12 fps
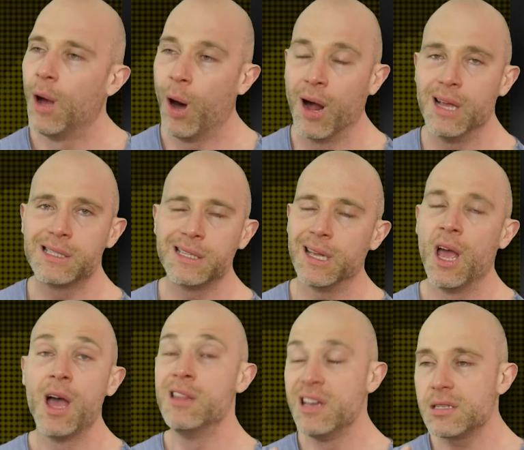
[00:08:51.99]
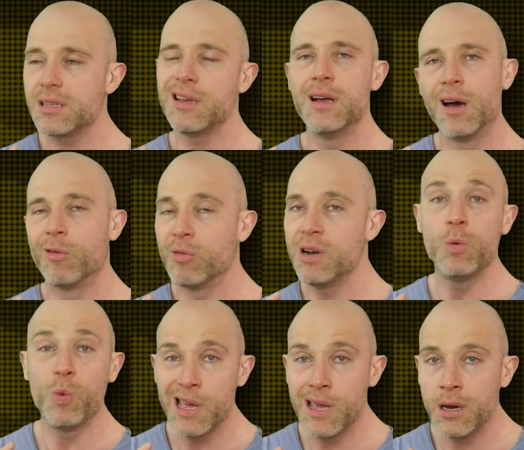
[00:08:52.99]
Honestly, this is a really
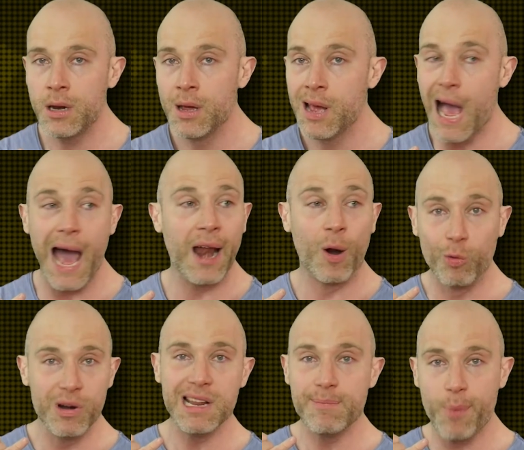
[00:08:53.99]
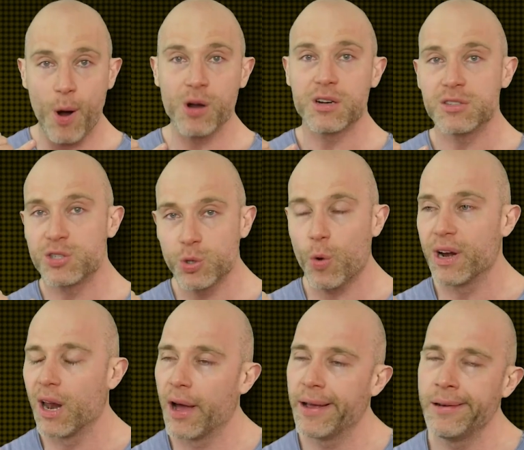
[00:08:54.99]
weird and a really bonkers
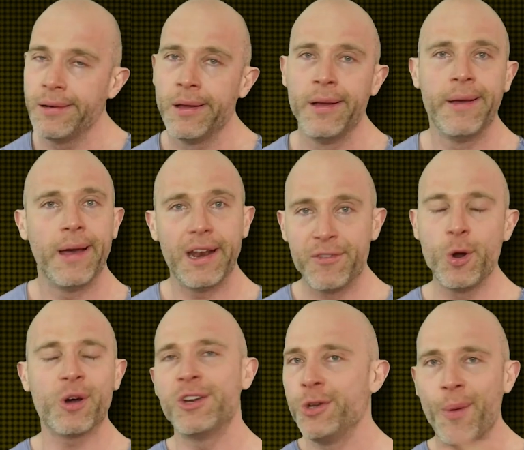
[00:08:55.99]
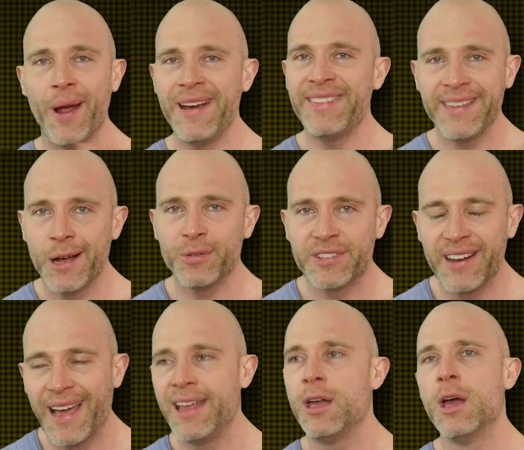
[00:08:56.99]
storyline. And if you're not going to do anything else
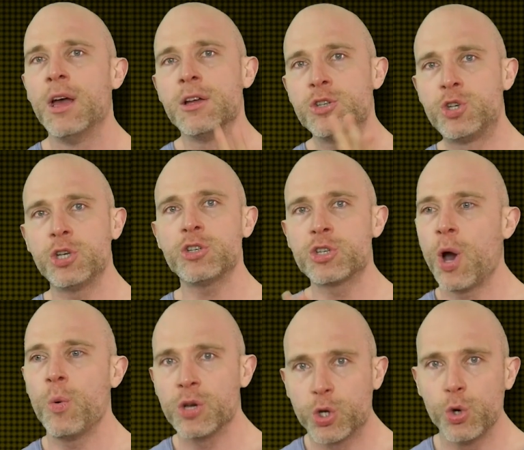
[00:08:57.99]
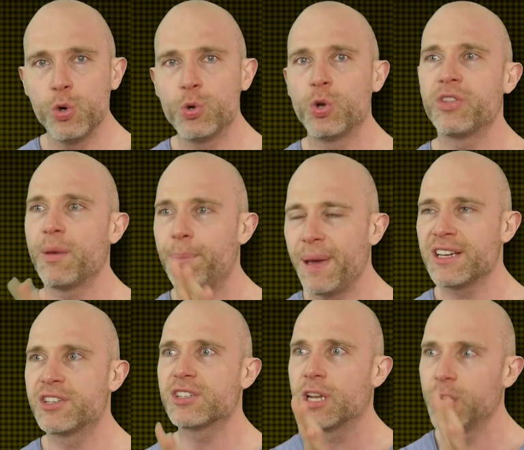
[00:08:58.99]
today, just go and Google the
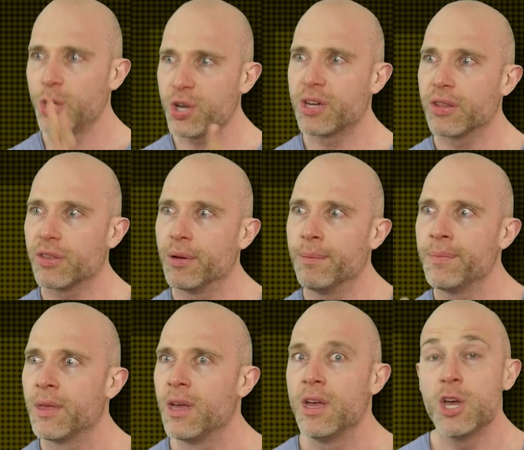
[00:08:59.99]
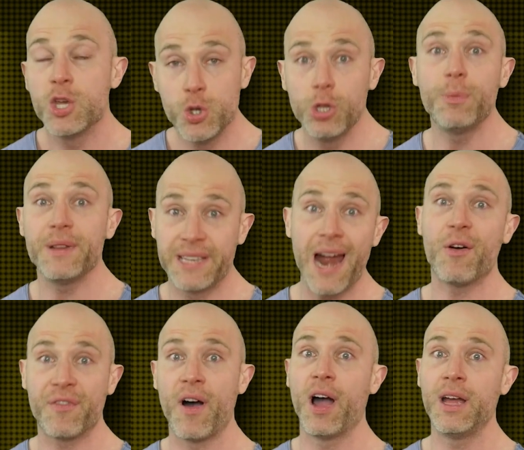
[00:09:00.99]
pictures and look at them. You'll be
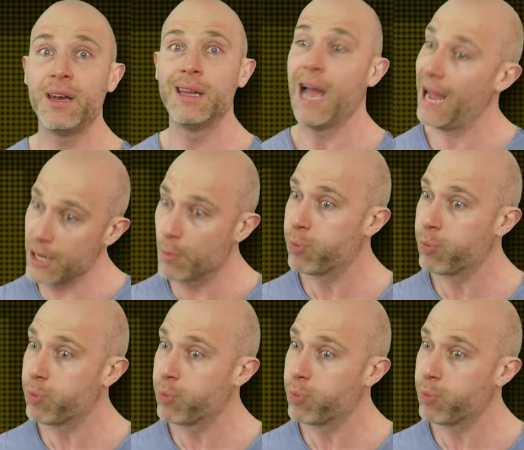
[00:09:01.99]
terrified and you're